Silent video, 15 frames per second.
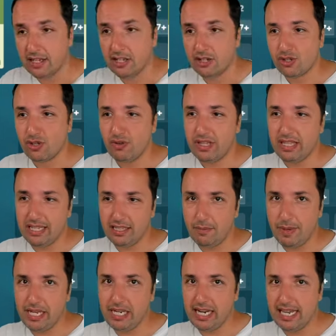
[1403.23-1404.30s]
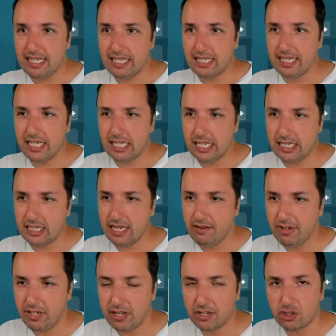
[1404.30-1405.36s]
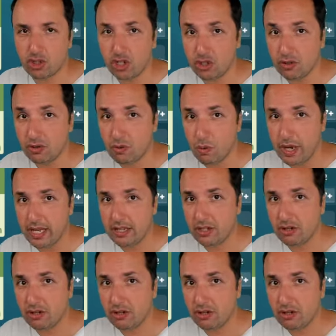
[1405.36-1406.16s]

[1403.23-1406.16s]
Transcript: So I think the main lesson is never exchange your queens.